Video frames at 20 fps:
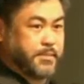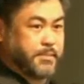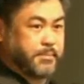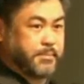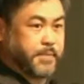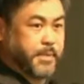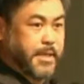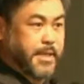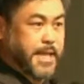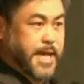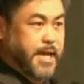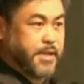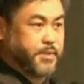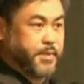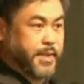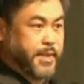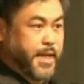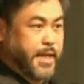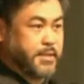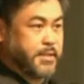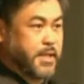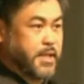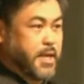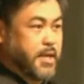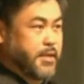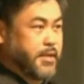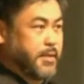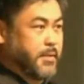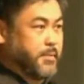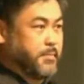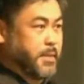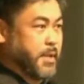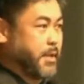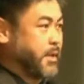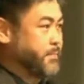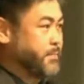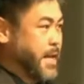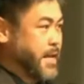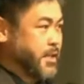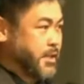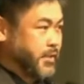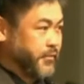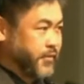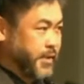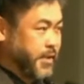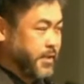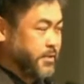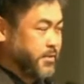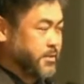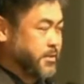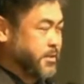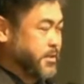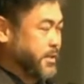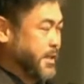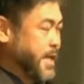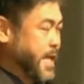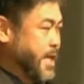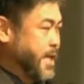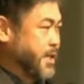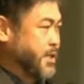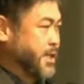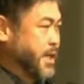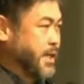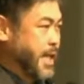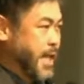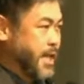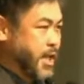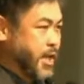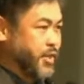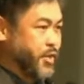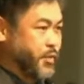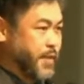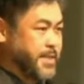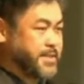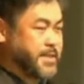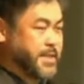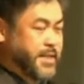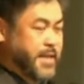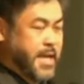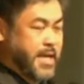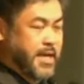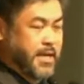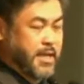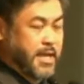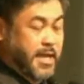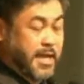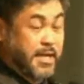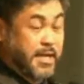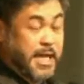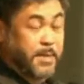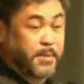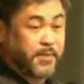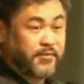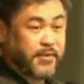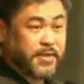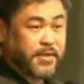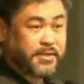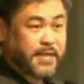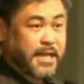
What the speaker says: And how do we get the medical field and the rest of the economic field,